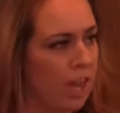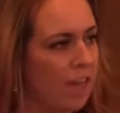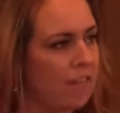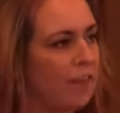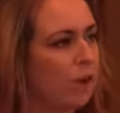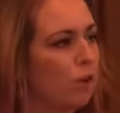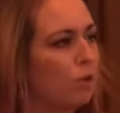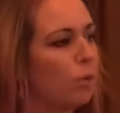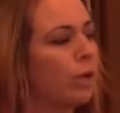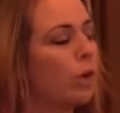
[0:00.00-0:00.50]

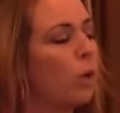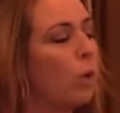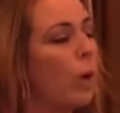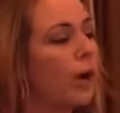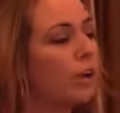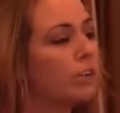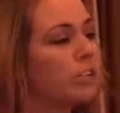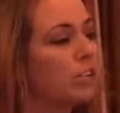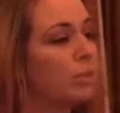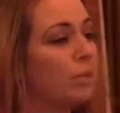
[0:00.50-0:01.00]
they were
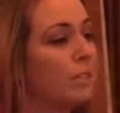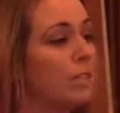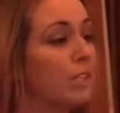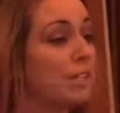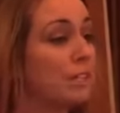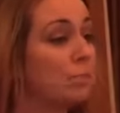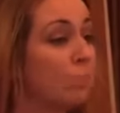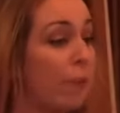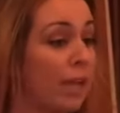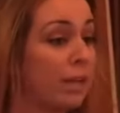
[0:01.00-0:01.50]
required to be
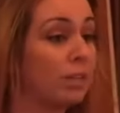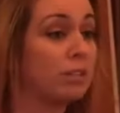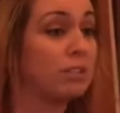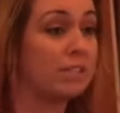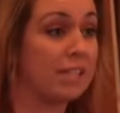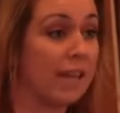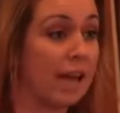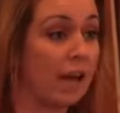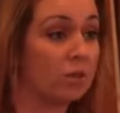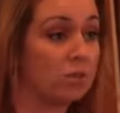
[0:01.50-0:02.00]
dismantled
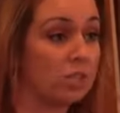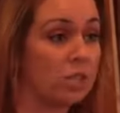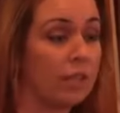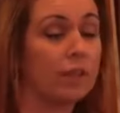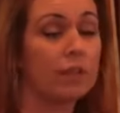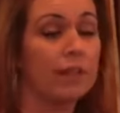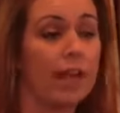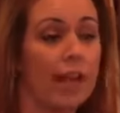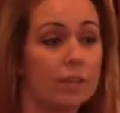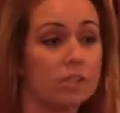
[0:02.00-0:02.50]
down to
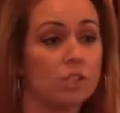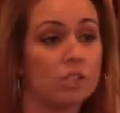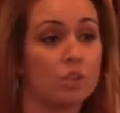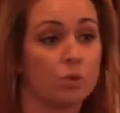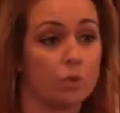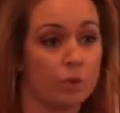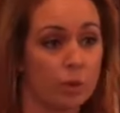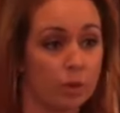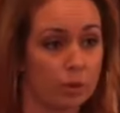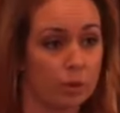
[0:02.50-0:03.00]
the last
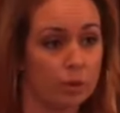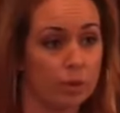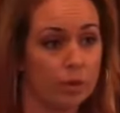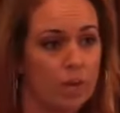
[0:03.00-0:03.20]
screw.